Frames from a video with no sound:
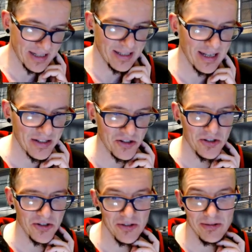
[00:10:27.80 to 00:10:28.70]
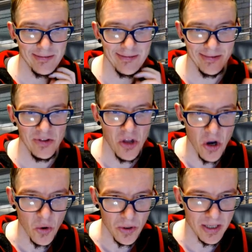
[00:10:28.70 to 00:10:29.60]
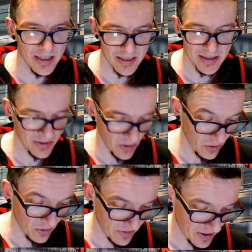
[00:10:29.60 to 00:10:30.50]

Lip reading: That's just known. It's on fucking